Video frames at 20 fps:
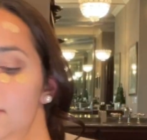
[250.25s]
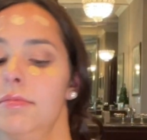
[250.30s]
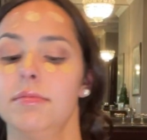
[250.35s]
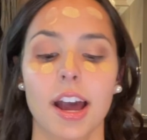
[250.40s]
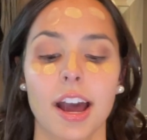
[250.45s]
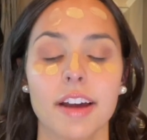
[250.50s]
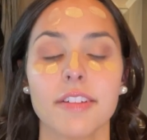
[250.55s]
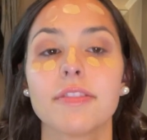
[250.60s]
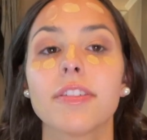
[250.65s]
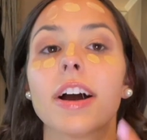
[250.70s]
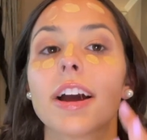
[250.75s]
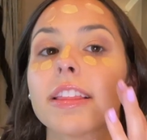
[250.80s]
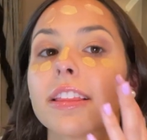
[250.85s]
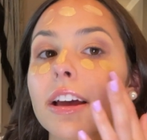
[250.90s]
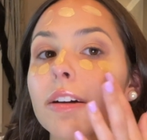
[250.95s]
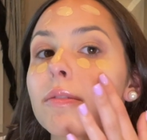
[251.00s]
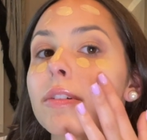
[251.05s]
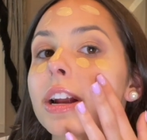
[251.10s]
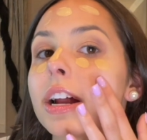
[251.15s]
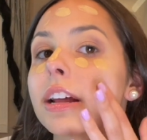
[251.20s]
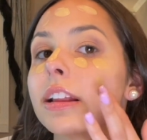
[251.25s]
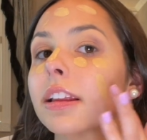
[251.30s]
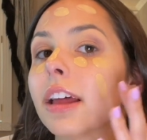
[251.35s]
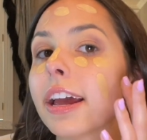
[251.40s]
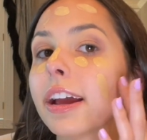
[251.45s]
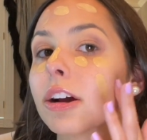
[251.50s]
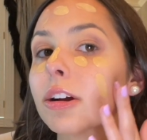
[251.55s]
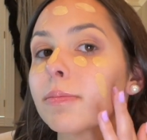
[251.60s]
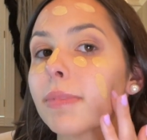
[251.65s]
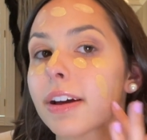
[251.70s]
I find that when I
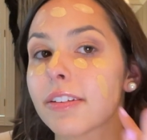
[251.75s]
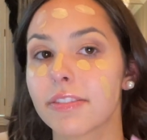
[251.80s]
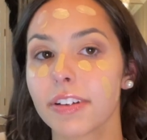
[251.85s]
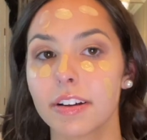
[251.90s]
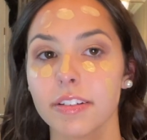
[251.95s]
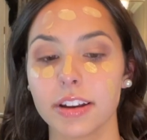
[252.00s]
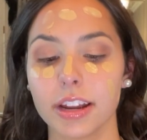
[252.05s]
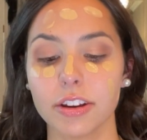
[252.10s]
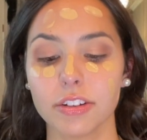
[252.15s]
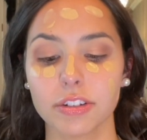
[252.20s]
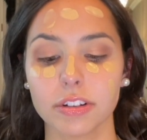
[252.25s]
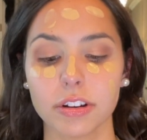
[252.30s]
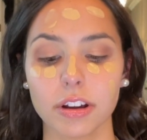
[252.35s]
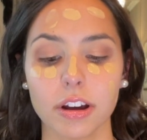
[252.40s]
layer my foundation